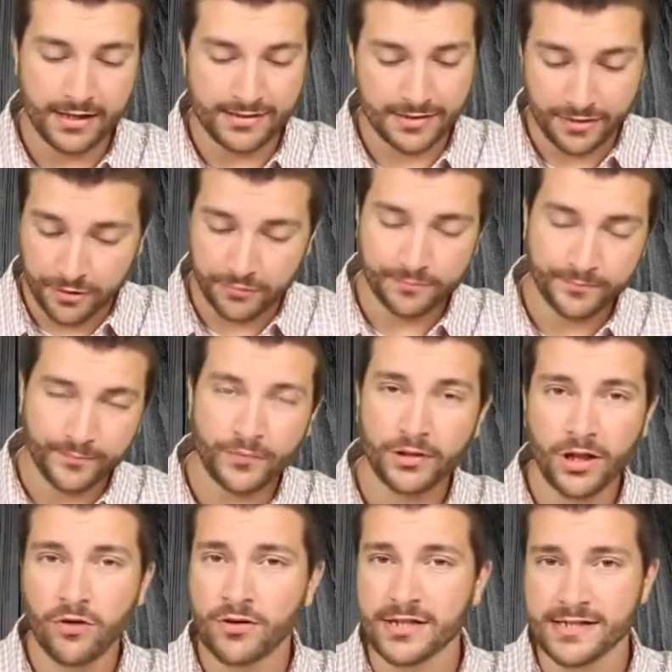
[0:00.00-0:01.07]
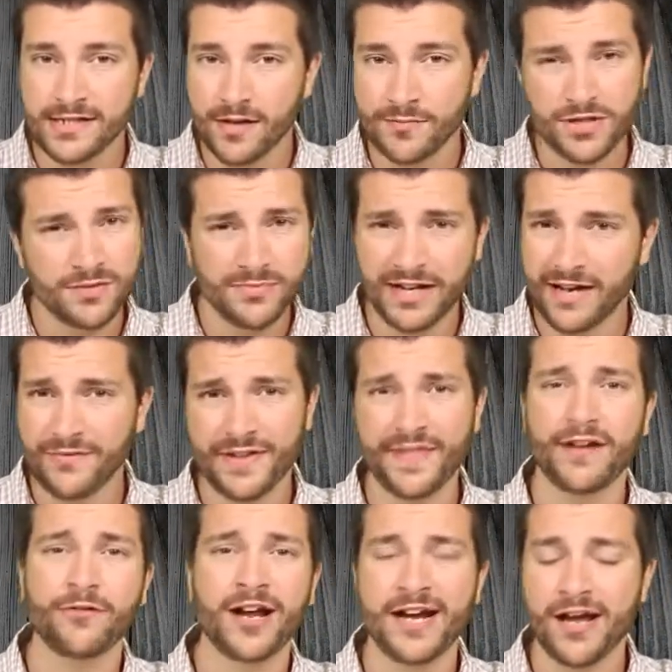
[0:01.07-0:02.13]
So low consumption, but
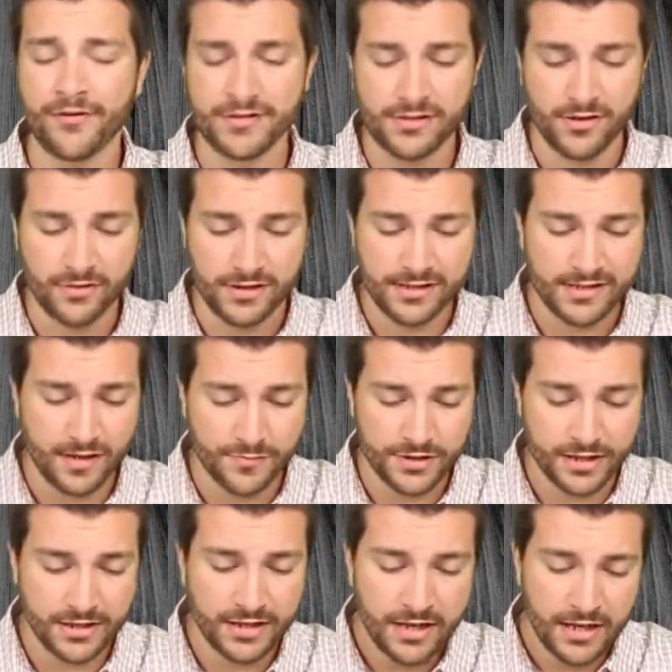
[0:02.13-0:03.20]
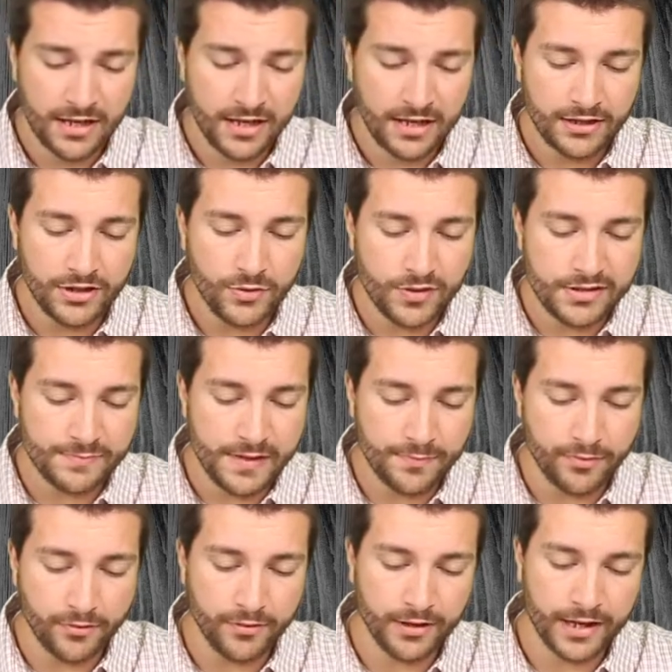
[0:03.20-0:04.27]
everything right now is low consumption.
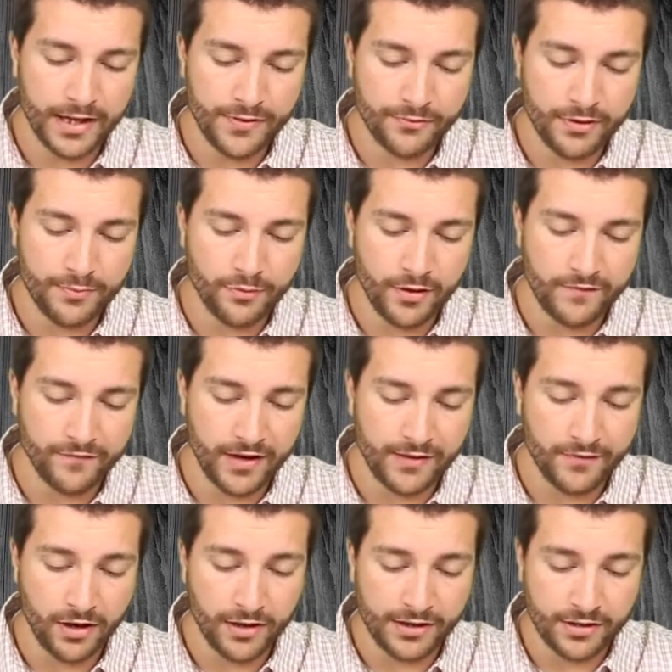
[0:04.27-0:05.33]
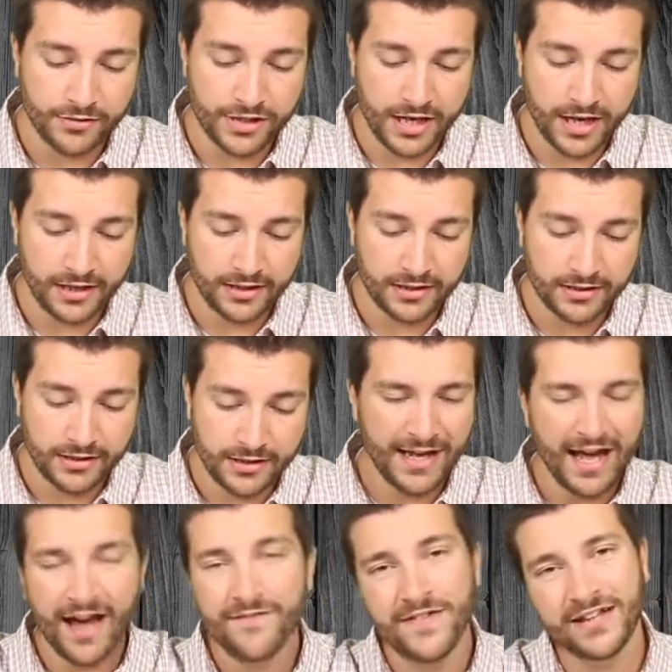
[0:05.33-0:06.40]
USB port and 3.5 audio jack.
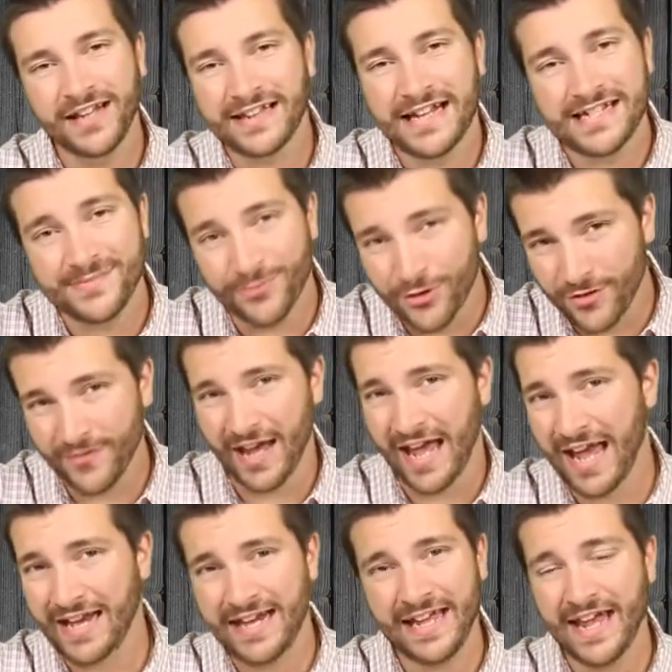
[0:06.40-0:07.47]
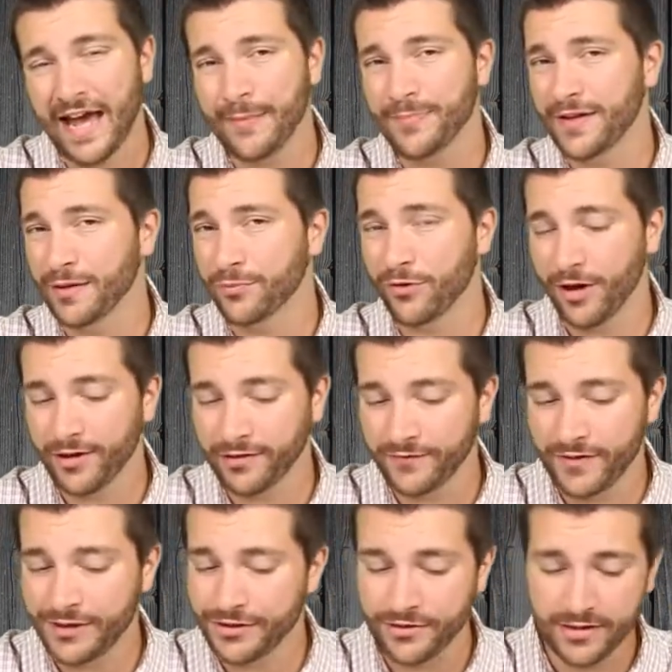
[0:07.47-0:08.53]
I feel like that's more of a handicap than a
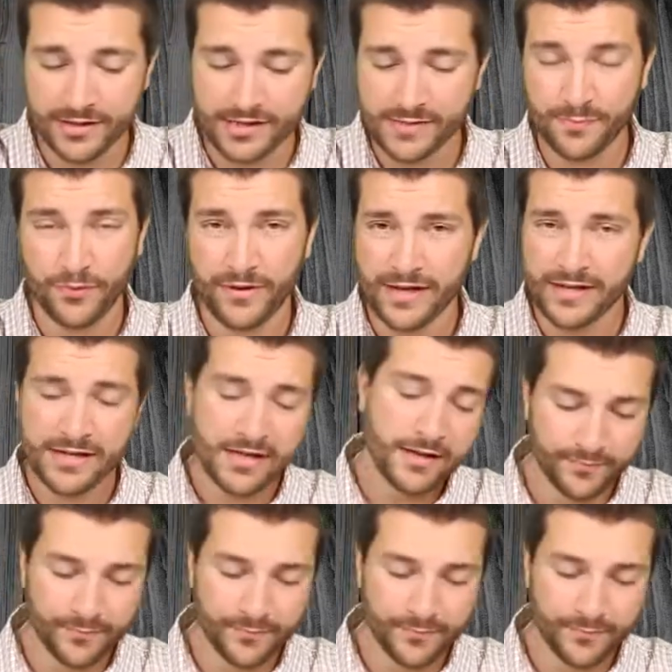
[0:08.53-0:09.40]
product feature at this point,